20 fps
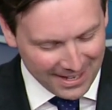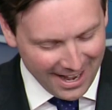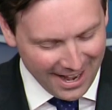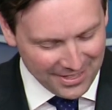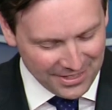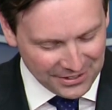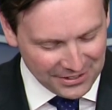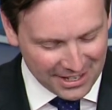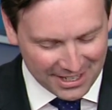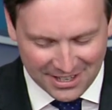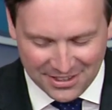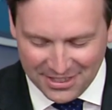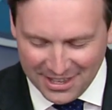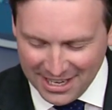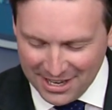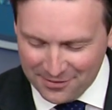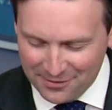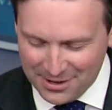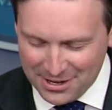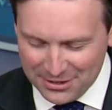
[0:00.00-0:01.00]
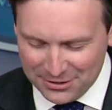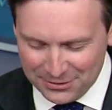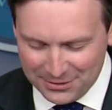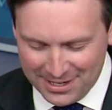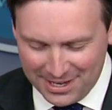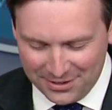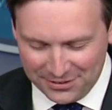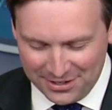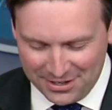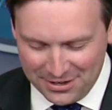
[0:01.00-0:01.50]
The second thing I wanted to
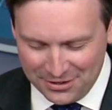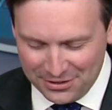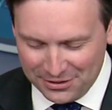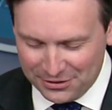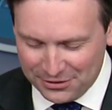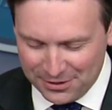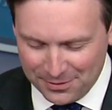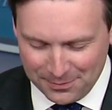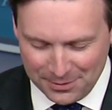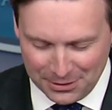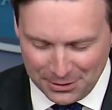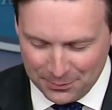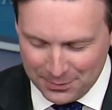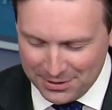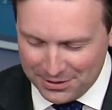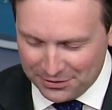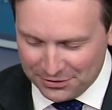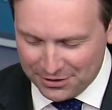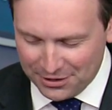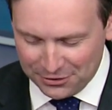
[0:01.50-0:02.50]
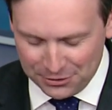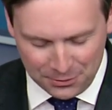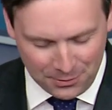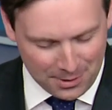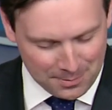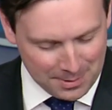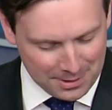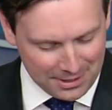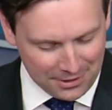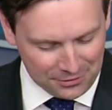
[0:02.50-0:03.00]
announce, I know this is something that we discussed
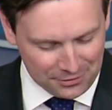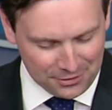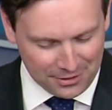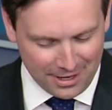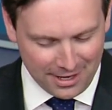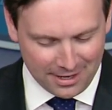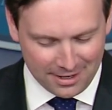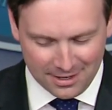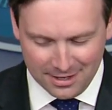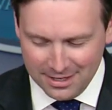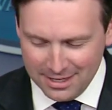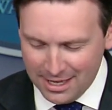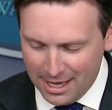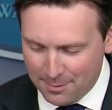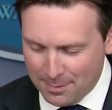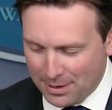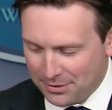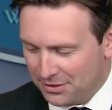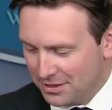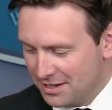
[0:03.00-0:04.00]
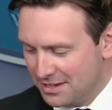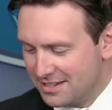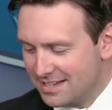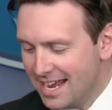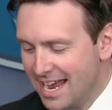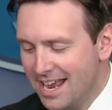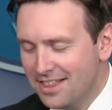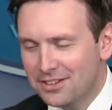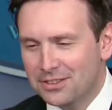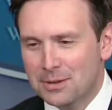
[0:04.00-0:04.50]
quite a bit yesterday, about the
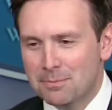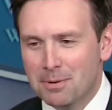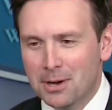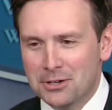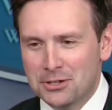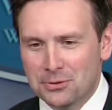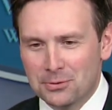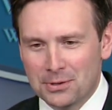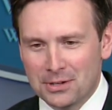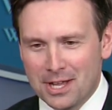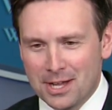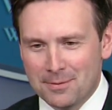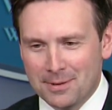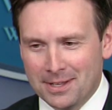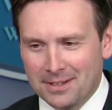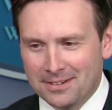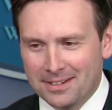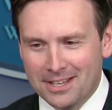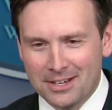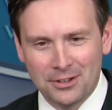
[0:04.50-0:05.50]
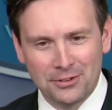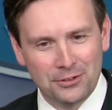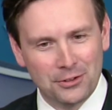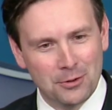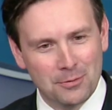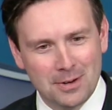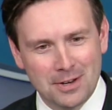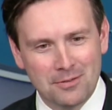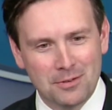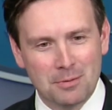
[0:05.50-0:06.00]
day that the budget would come out. I know
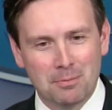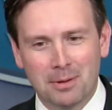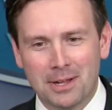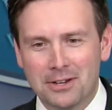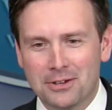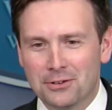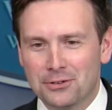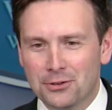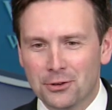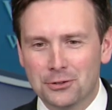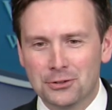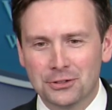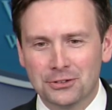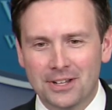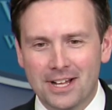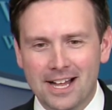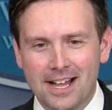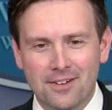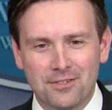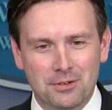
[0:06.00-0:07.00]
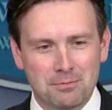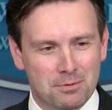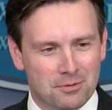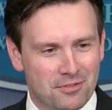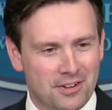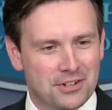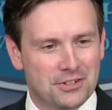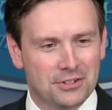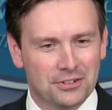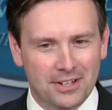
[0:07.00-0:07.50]
so many of you plan your social lives and
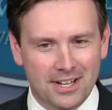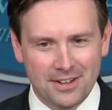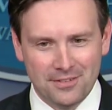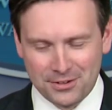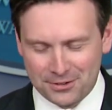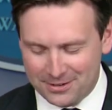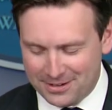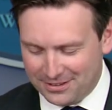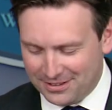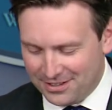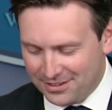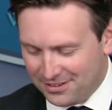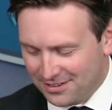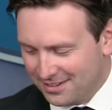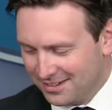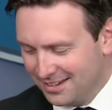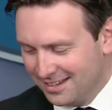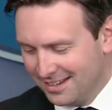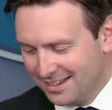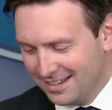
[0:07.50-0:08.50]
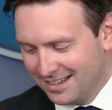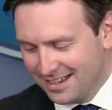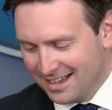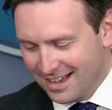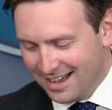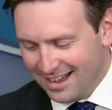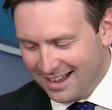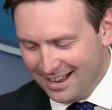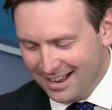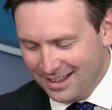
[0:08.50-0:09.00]
professional lives around this.
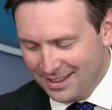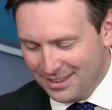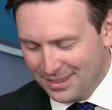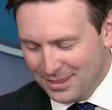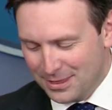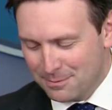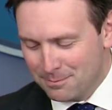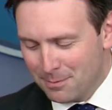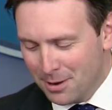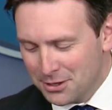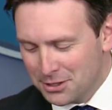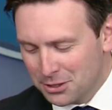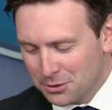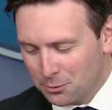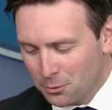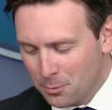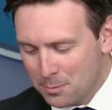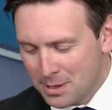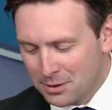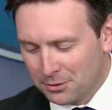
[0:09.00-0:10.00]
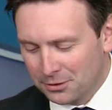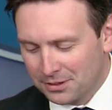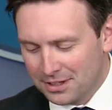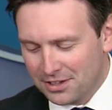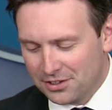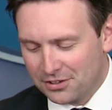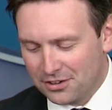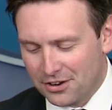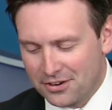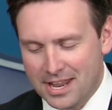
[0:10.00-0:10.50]
The budget will be
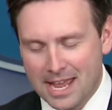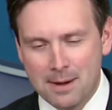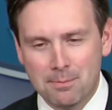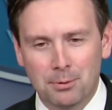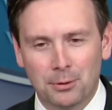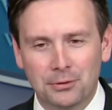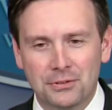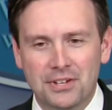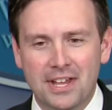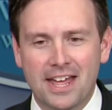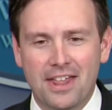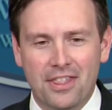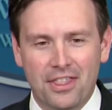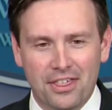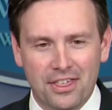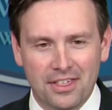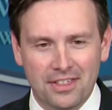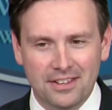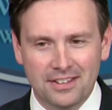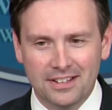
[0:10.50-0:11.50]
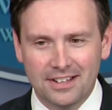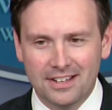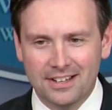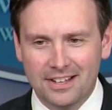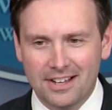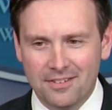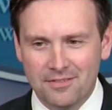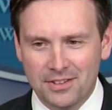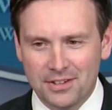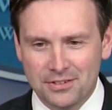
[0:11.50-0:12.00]
released on April 10th
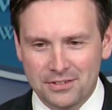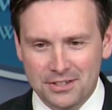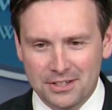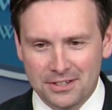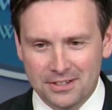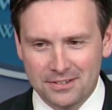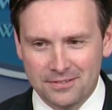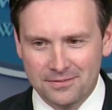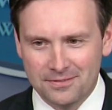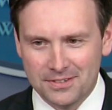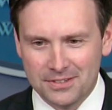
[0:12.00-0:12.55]
of this year.